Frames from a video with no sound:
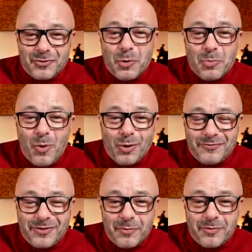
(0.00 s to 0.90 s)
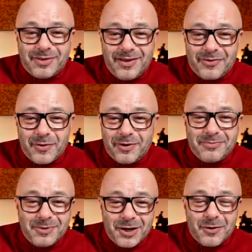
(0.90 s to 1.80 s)
do them all if they were
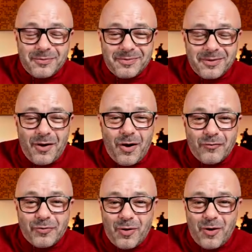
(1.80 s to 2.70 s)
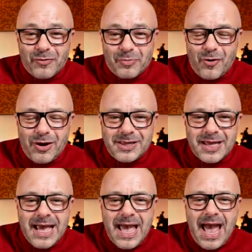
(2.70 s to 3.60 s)
of a price.
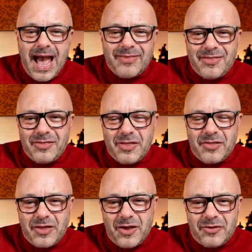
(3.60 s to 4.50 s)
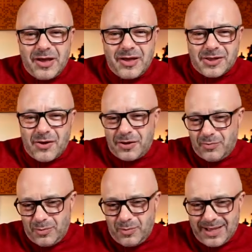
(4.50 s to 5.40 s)
And then the other side, and
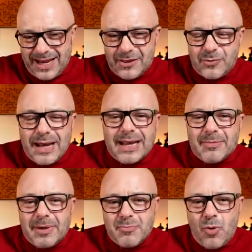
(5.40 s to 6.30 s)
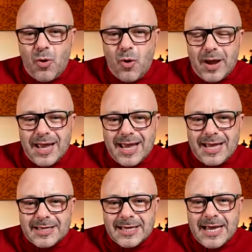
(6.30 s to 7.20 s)
we'll get into it a little bit more,
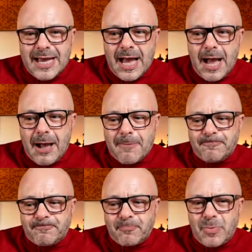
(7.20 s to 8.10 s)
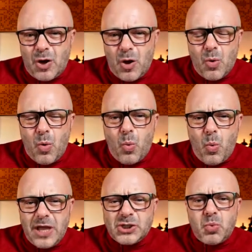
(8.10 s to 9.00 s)
is
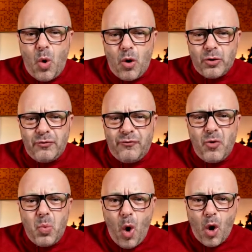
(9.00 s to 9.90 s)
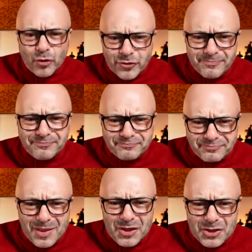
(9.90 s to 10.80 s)
which one for what.
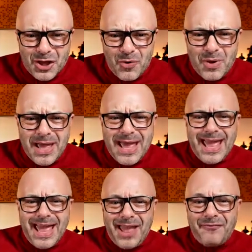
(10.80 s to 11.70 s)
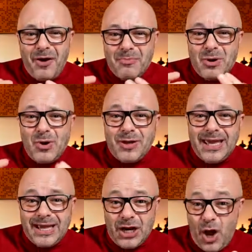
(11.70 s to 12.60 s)
So if I'm
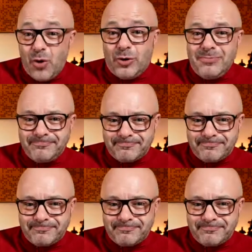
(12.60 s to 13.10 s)
looking at Hogan,